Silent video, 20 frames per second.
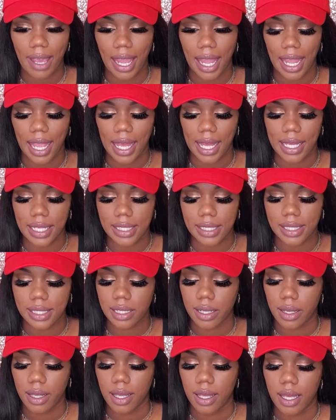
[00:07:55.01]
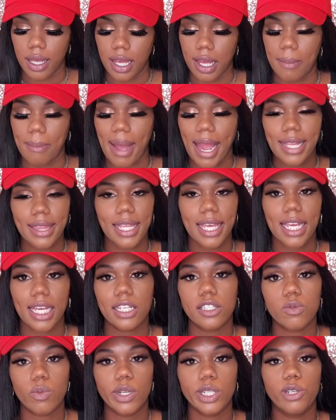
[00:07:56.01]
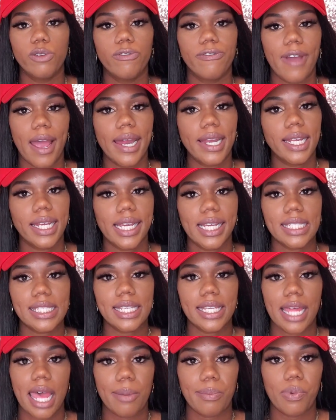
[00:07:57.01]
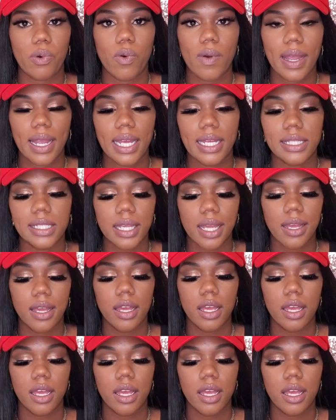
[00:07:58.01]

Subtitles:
And my thing is, when you finally get to that point,